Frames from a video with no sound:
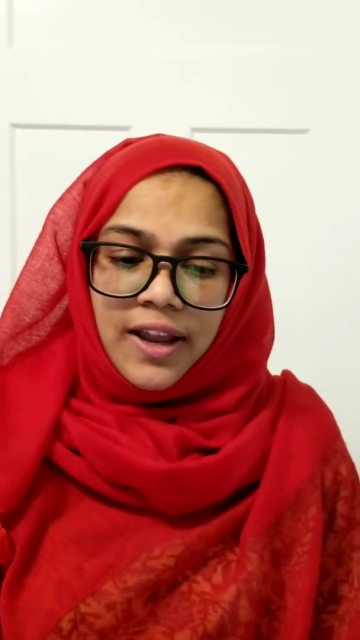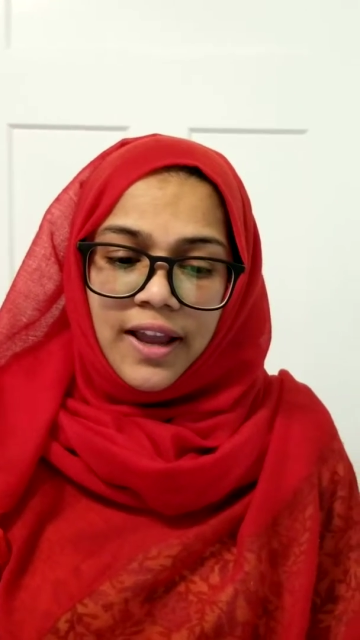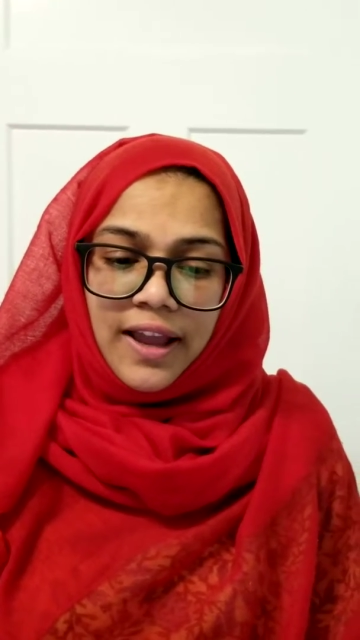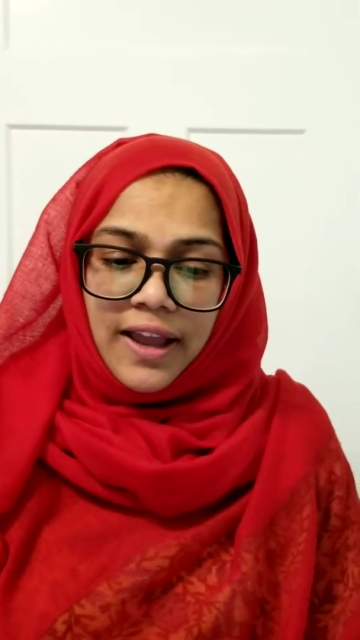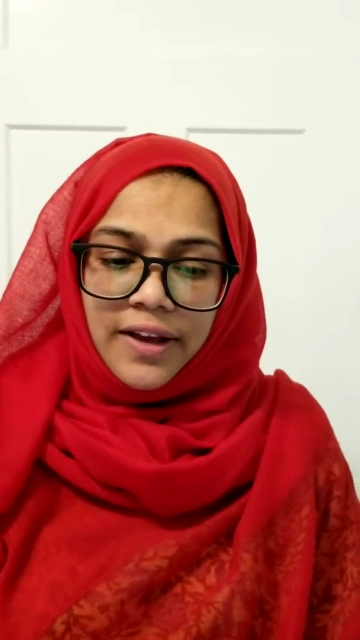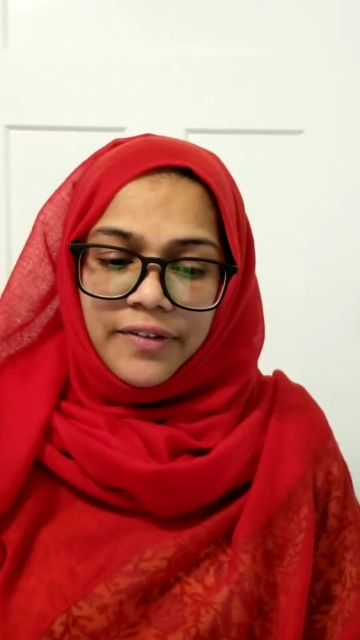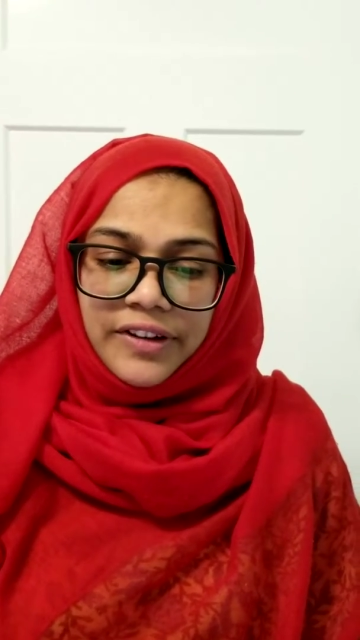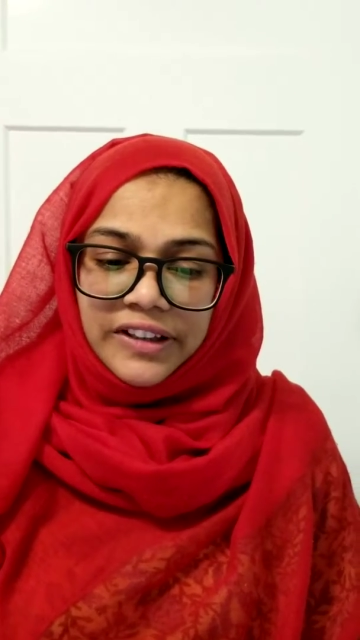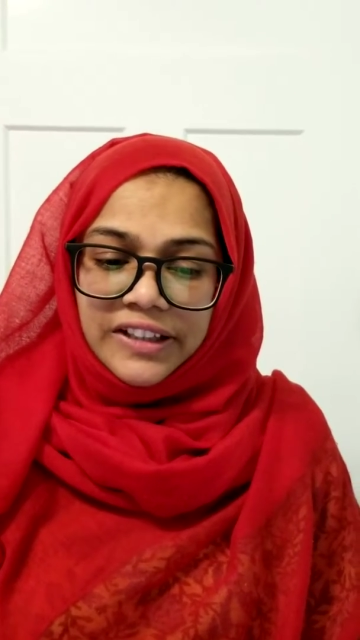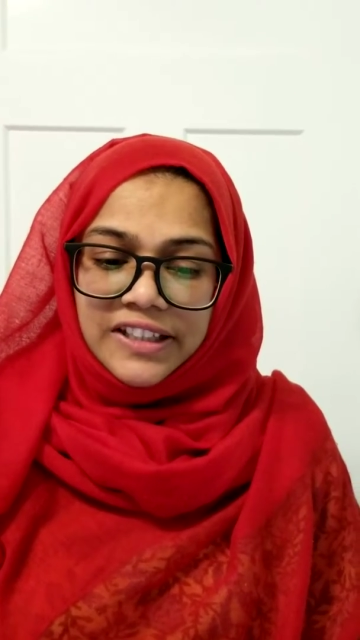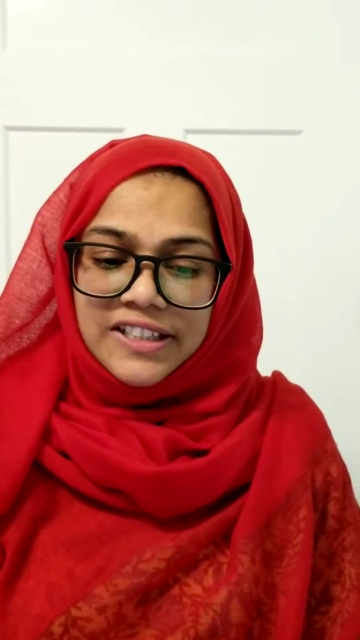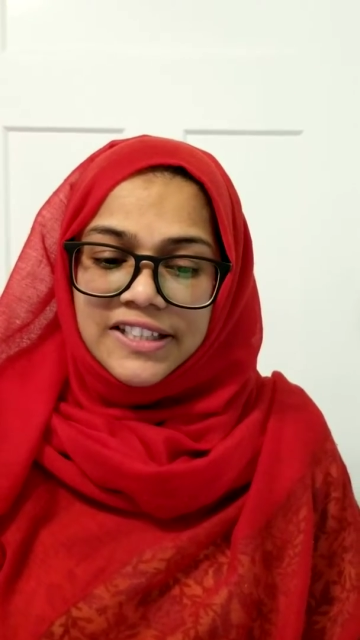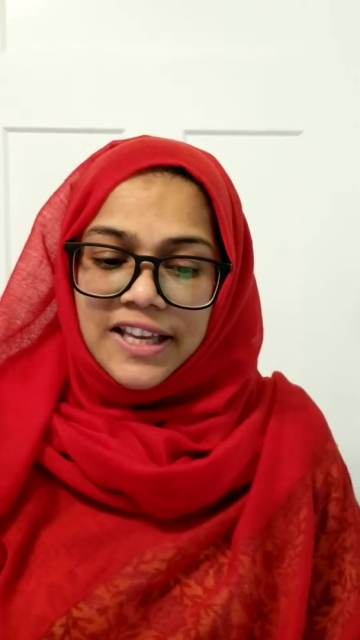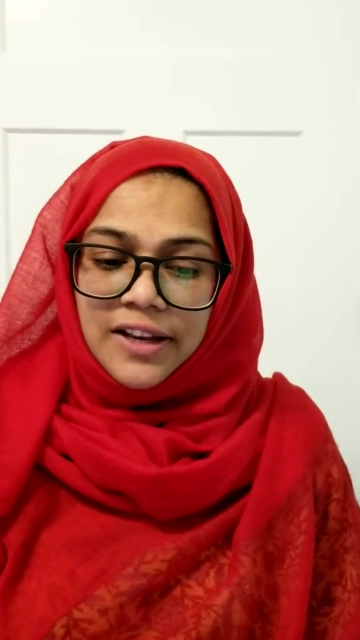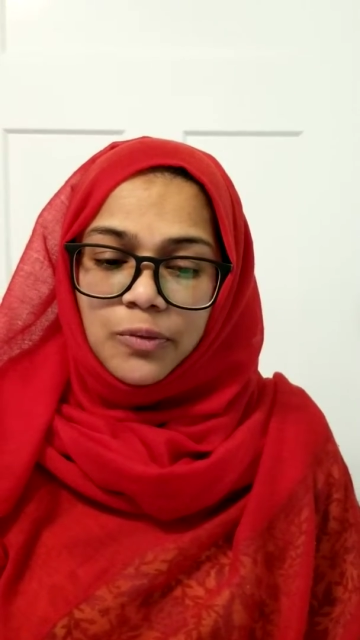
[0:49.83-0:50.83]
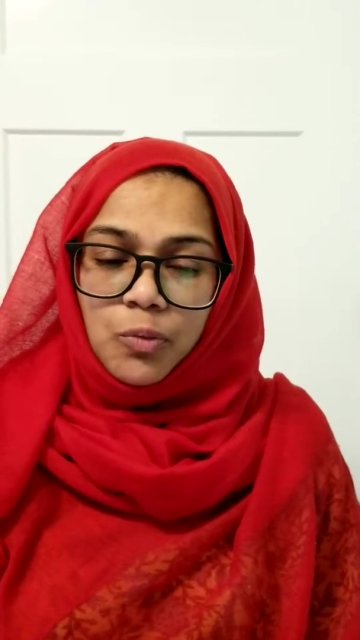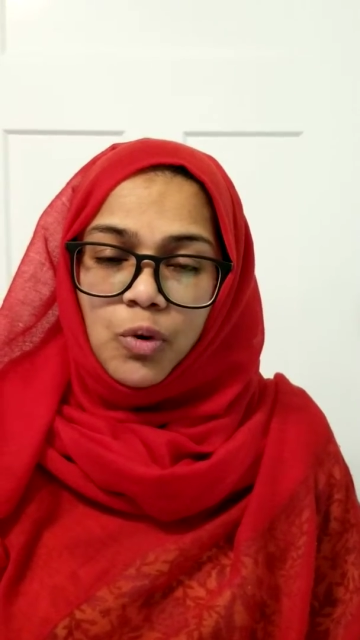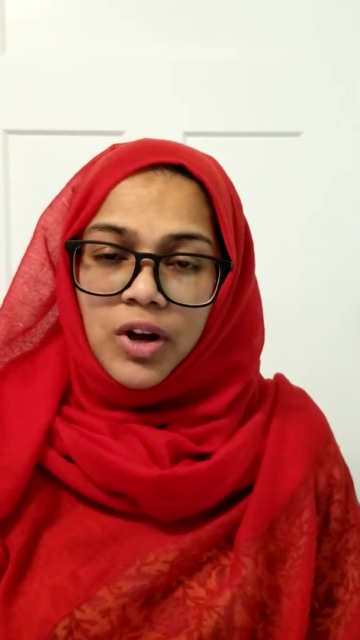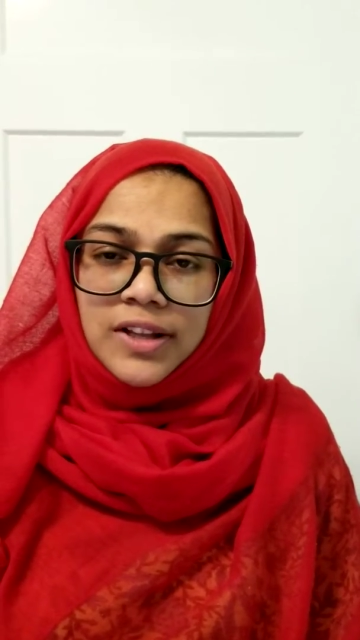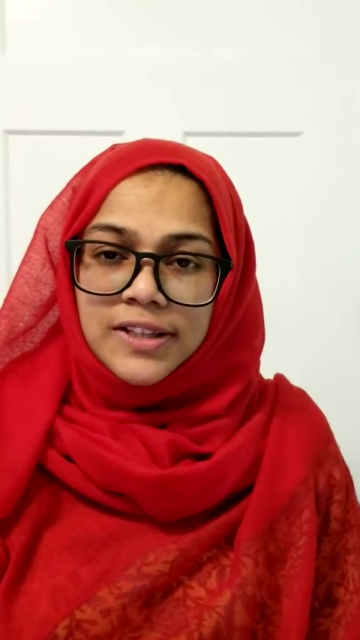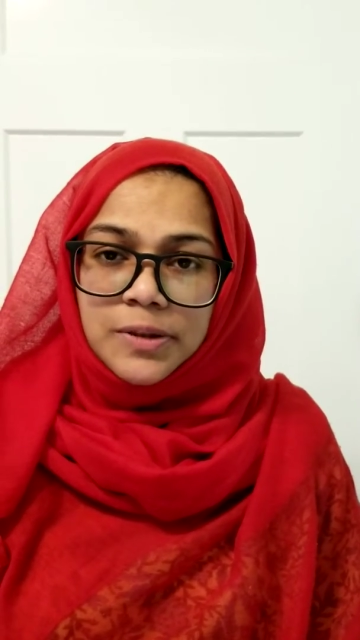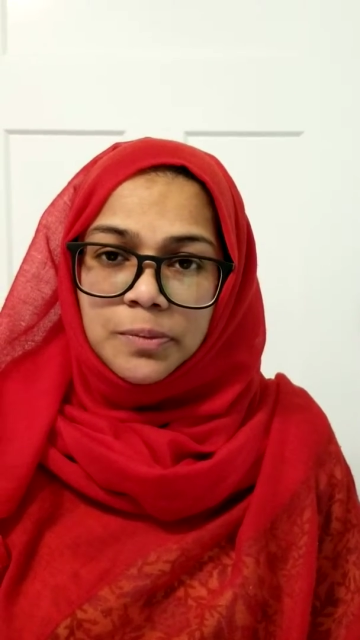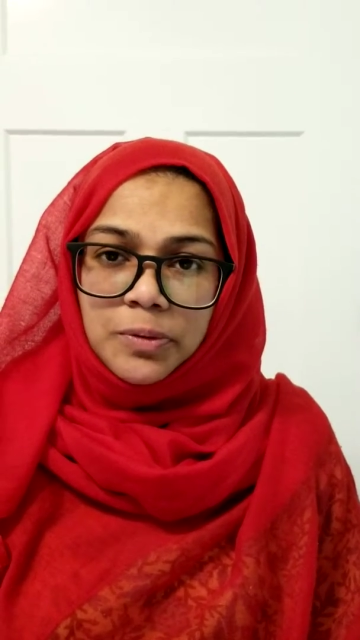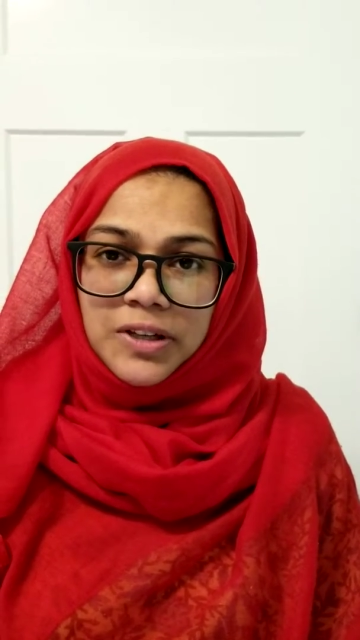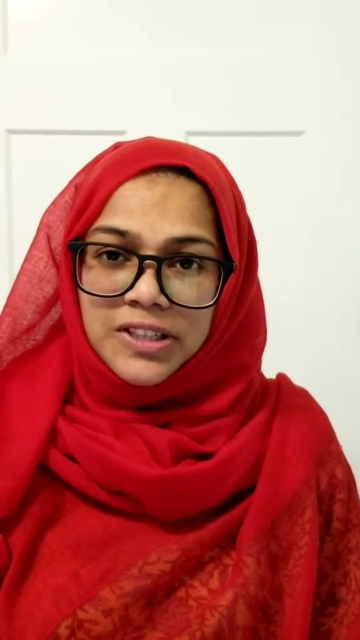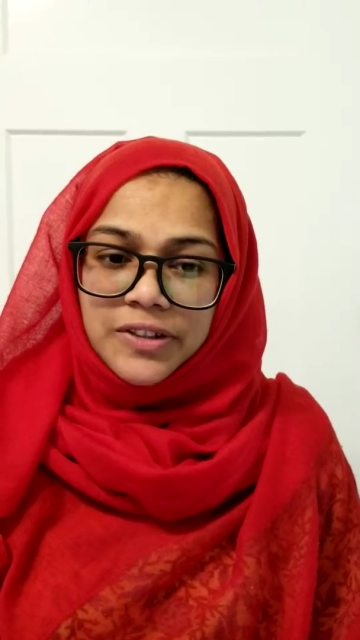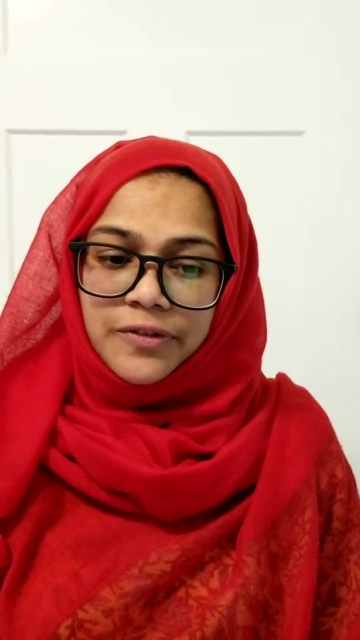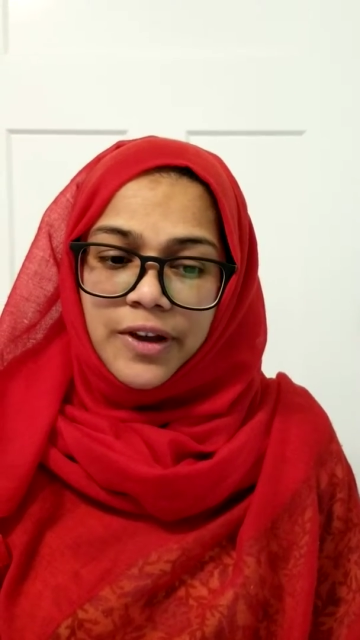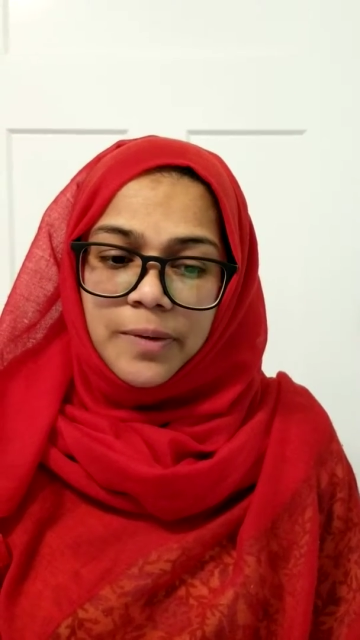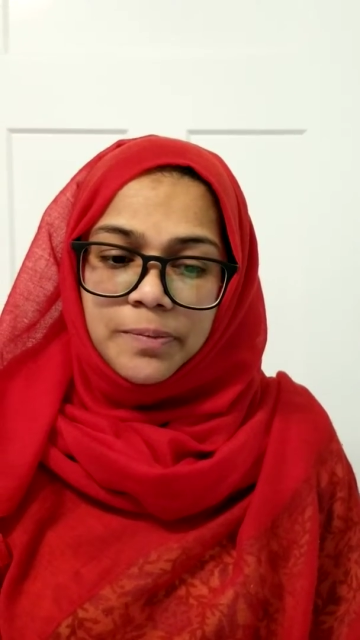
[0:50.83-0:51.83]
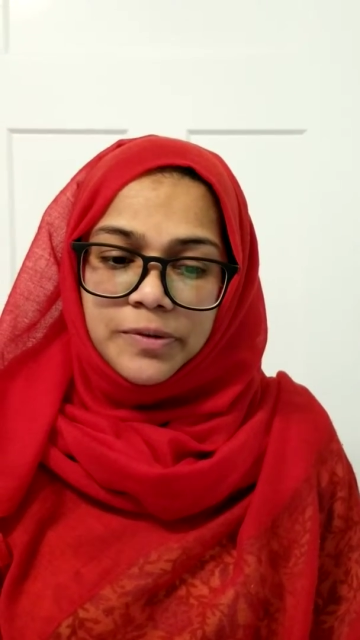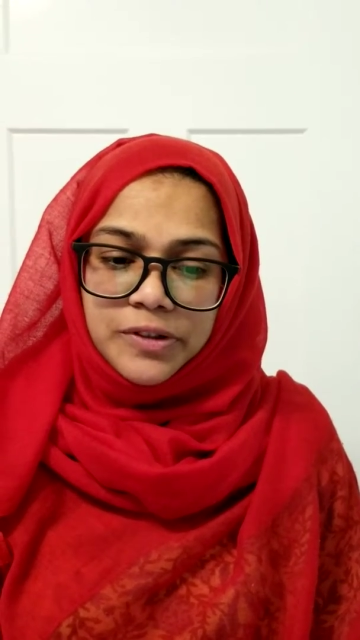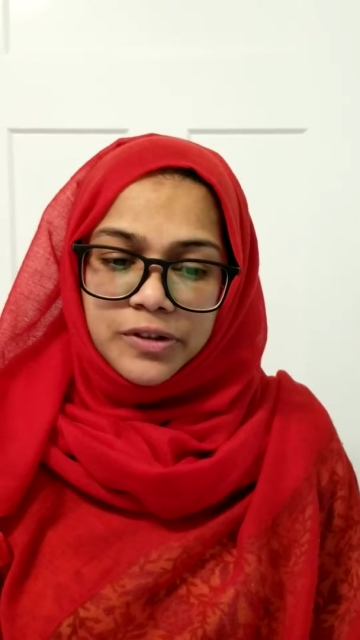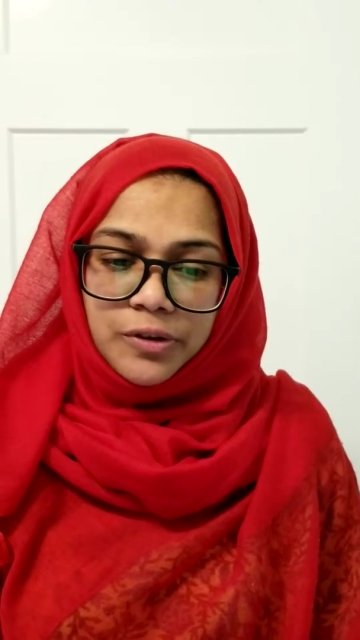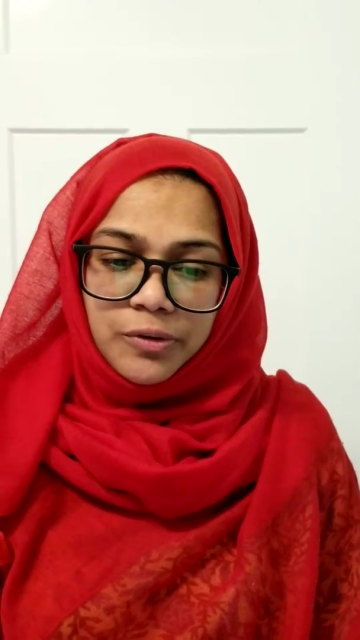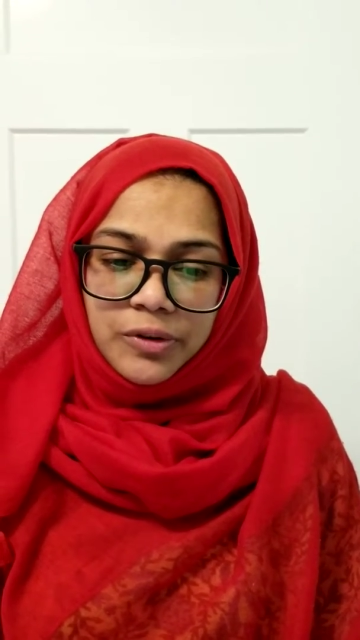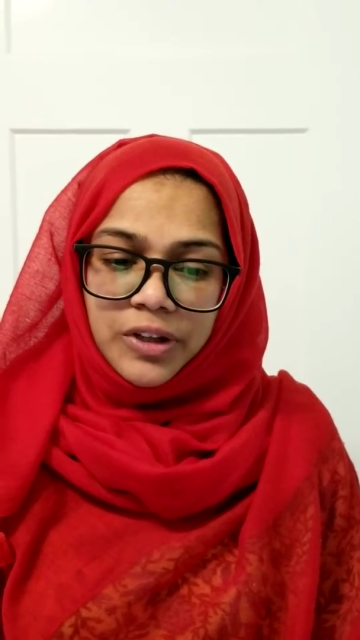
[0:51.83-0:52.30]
have at least had one depressive episode